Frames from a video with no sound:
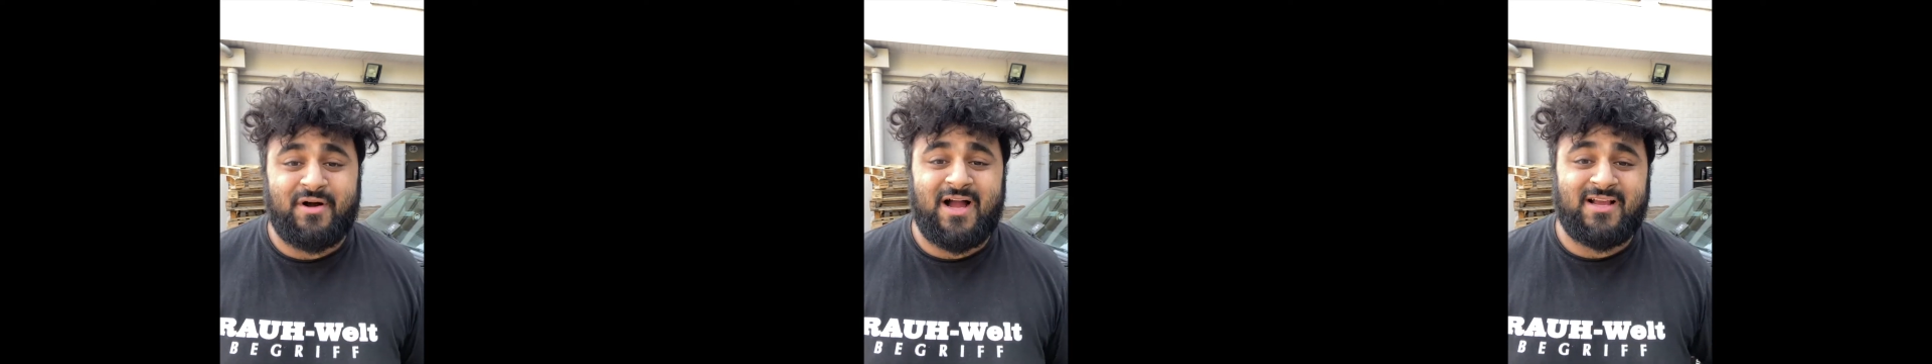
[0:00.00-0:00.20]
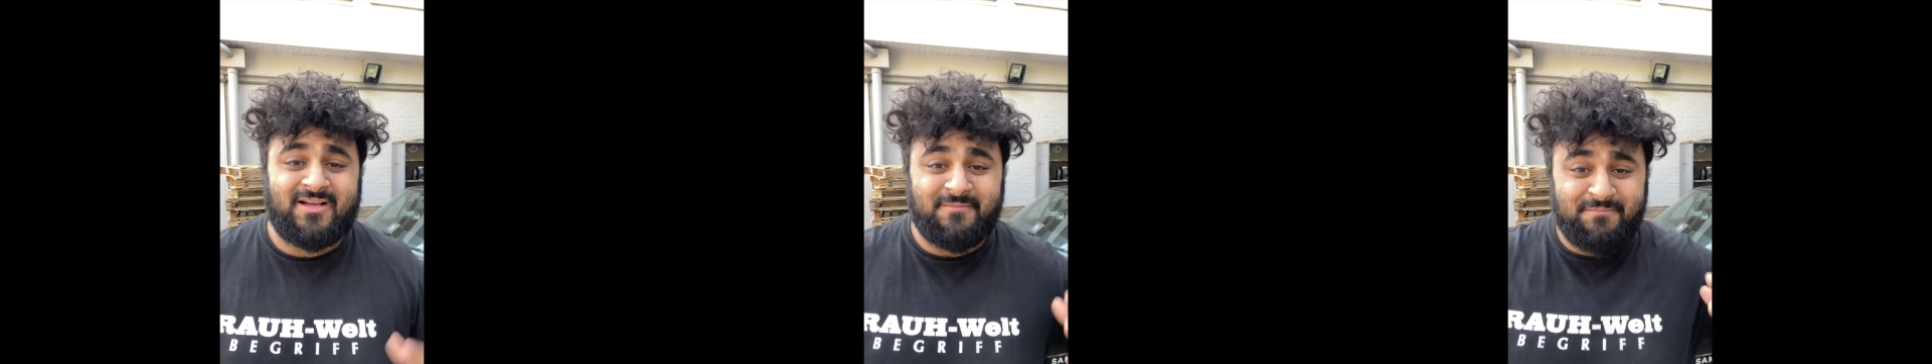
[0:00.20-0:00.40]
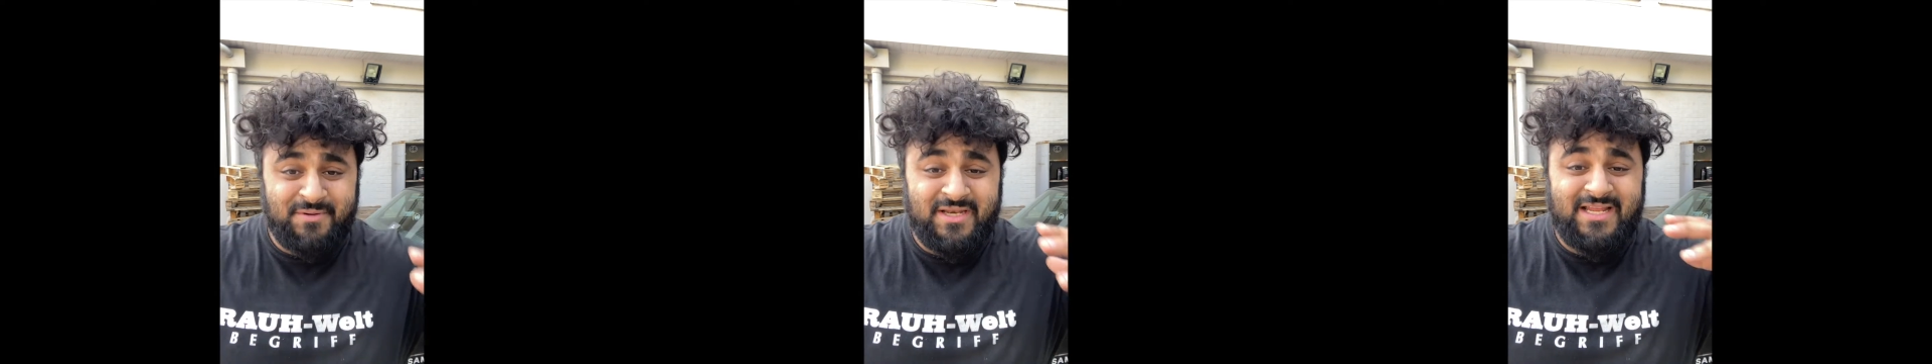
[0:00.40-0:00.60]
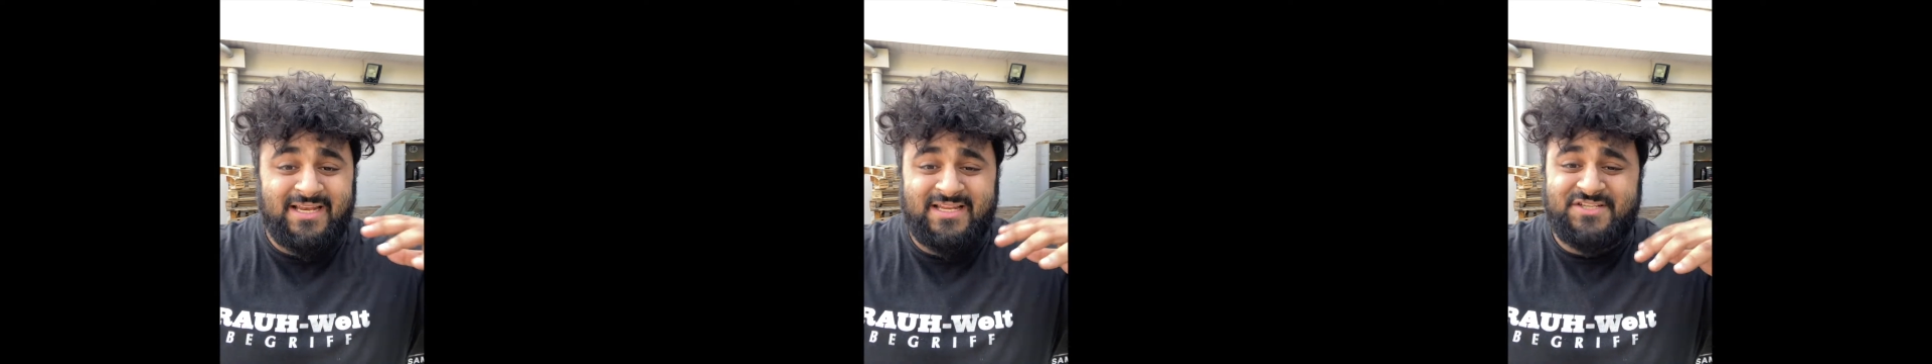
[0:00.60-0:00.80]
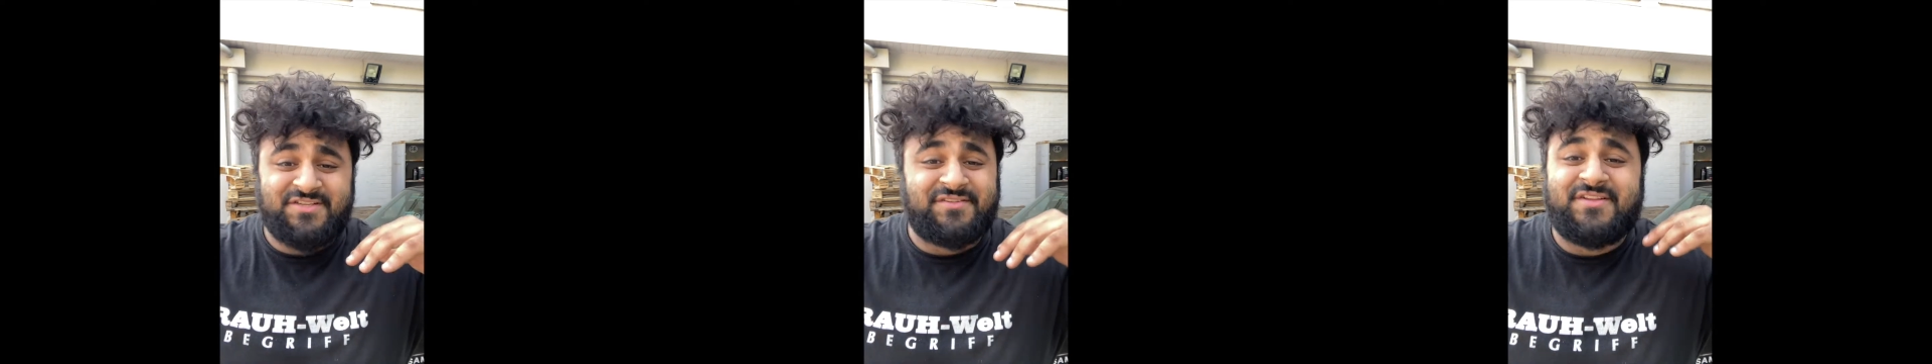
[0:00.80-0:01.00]
and
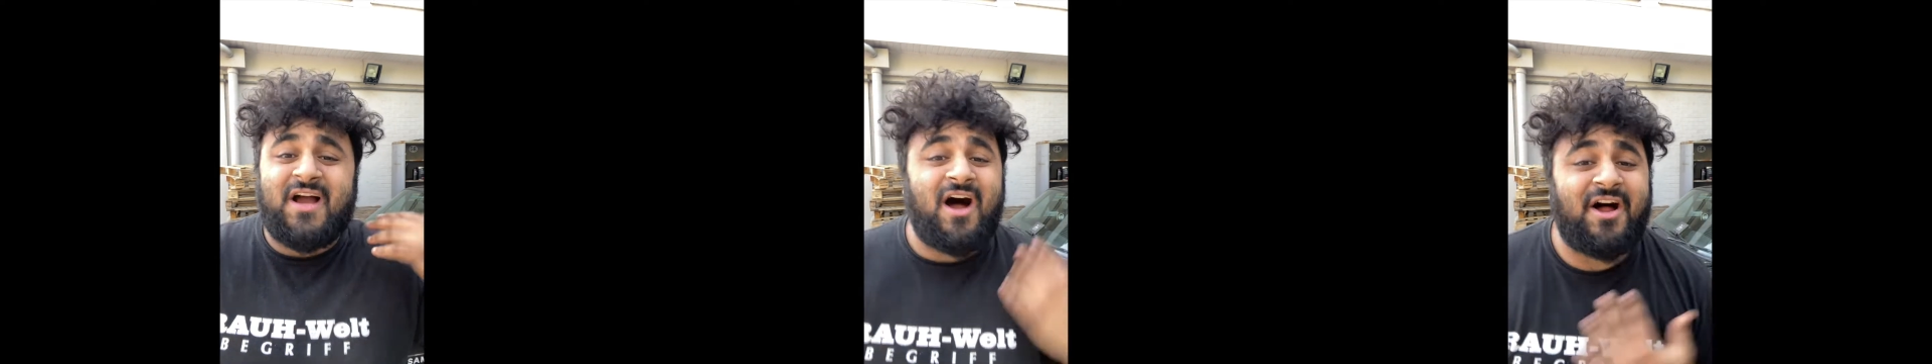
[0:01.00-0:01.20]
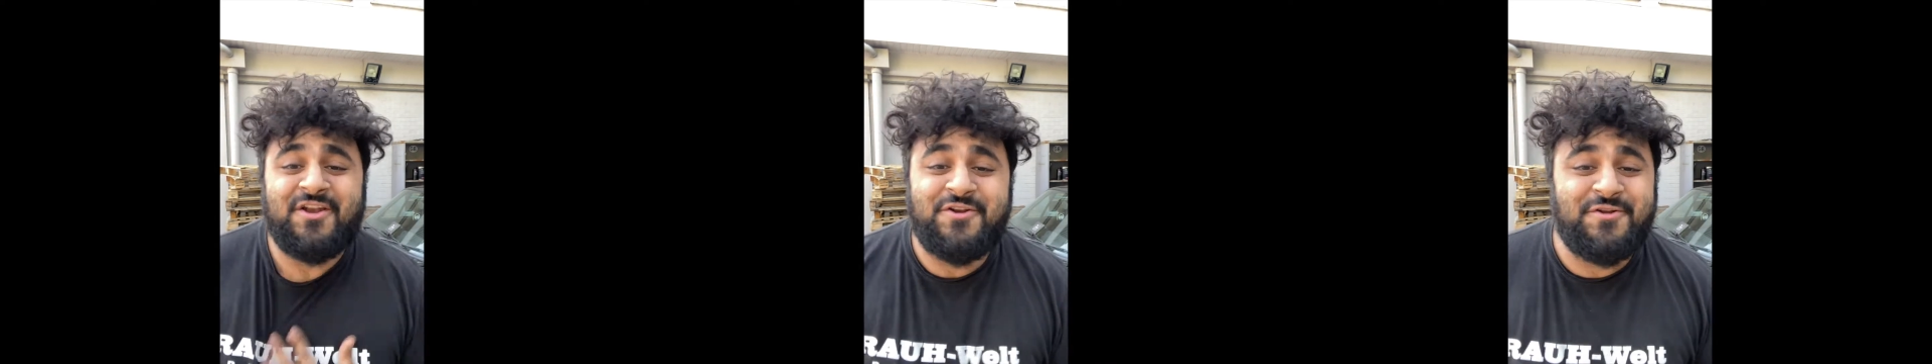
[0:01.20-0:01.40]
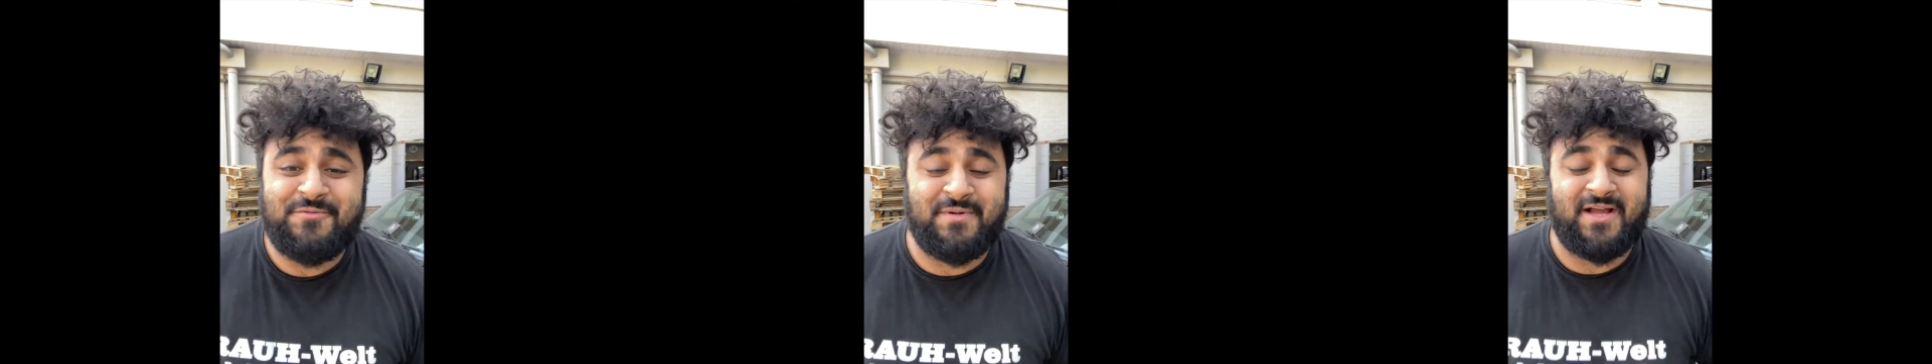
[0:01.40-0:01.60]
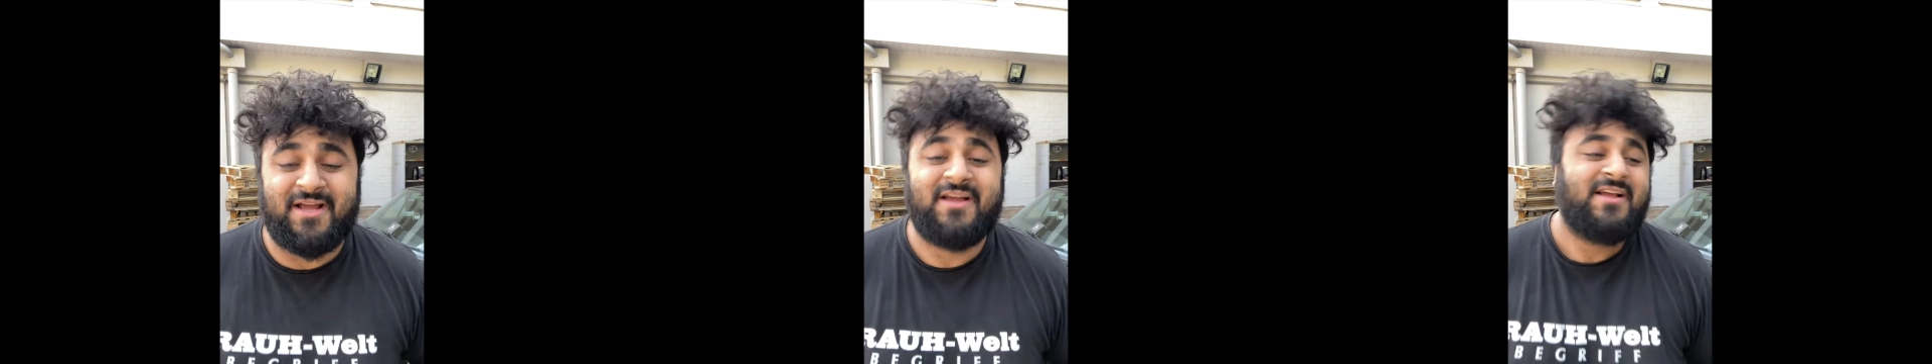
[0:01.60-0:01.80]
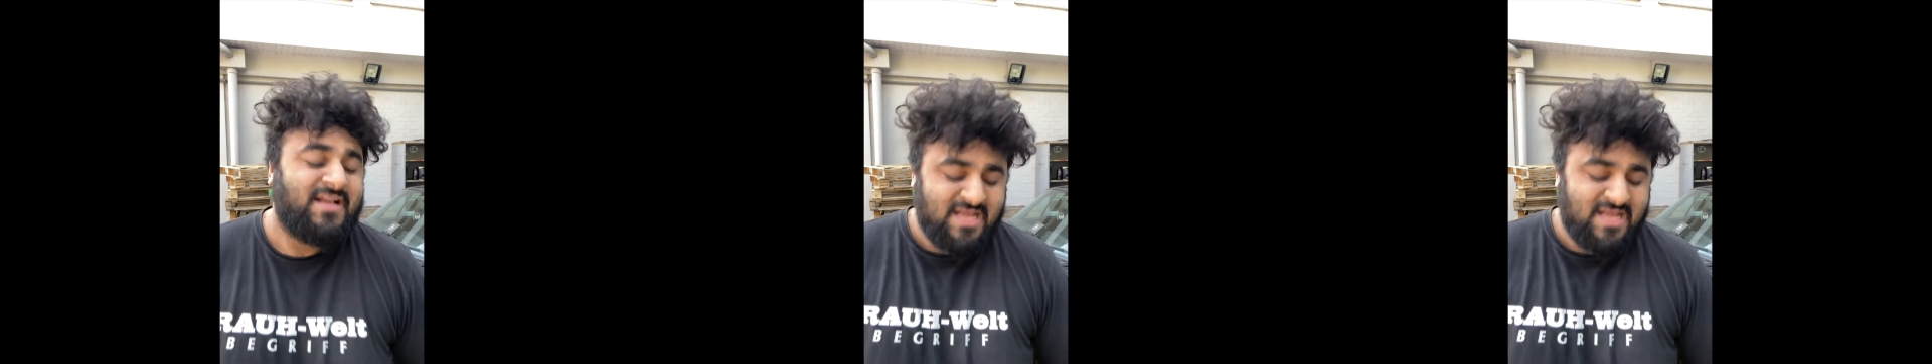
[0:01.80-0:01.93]
completely just Carnauba,